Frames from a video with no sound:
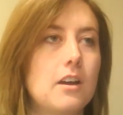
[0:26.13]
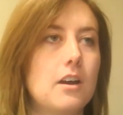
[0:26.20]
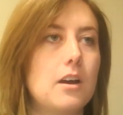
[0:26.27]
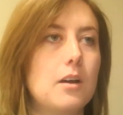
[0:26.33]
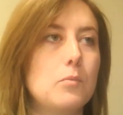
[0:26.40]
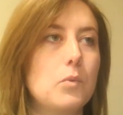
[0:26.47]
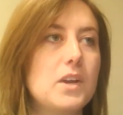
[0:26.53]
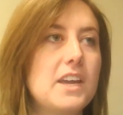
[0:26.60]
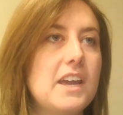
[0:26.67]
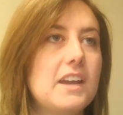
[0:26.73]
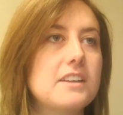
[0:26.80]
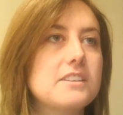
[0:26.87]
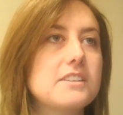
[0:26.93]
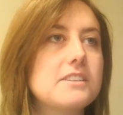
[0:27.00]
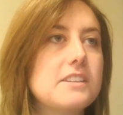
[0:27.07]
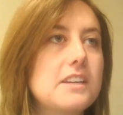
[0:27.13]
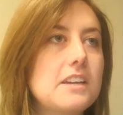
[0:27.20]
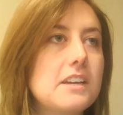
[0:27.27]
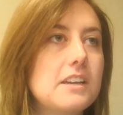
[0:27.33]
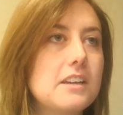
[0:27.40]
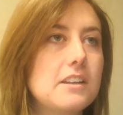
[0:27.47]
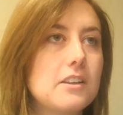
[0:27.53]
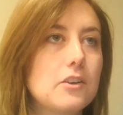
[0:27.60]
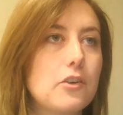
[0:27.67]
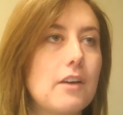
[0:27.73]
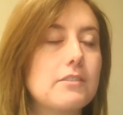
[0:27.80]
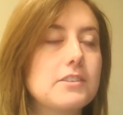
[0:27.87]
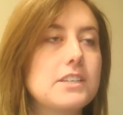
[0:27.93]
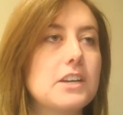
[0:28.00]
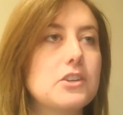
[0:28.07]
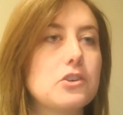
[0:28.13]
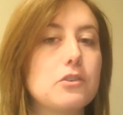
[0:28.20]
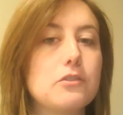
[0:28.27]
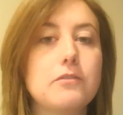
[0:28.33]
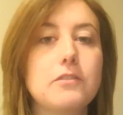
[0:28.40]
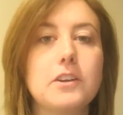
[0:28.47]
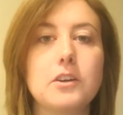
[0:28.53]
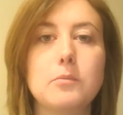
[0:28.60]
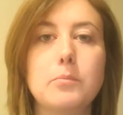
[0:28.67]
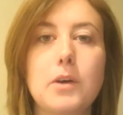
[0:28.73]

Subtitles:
We can't see the gravitational field,